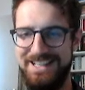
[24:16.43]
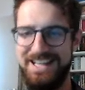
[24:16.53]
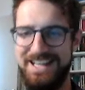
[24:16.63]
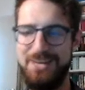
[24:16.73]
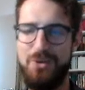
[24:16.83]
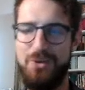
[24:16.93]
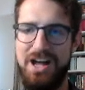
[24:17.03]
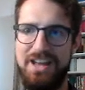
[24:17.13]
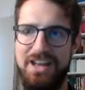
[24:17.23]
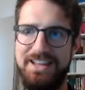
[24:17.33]
getting
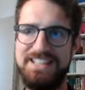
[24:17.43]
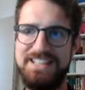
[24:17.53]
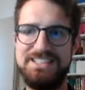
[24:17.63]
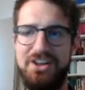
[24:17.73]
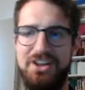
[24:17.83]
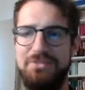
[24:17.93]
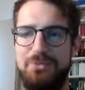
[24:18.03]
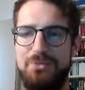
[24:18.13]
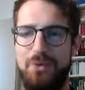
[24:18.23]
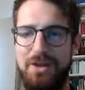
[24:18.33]
one is not
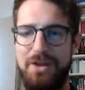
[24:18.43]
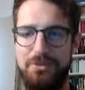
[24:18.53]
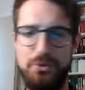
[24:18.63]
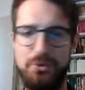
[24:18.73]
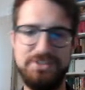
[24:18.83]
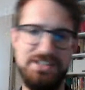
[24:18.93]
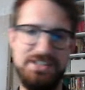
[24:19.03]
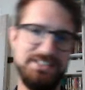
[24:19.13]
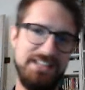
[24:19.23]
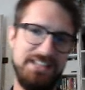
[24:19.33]
one of the worst
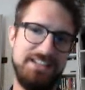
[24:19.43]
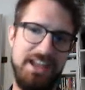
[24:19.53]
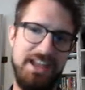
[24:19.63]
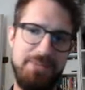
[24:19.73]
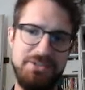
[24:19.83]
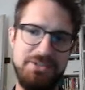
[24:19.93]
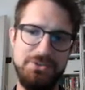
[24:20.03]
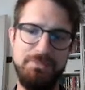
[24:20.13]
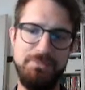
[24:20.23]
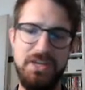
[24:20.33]
things that can happen to you.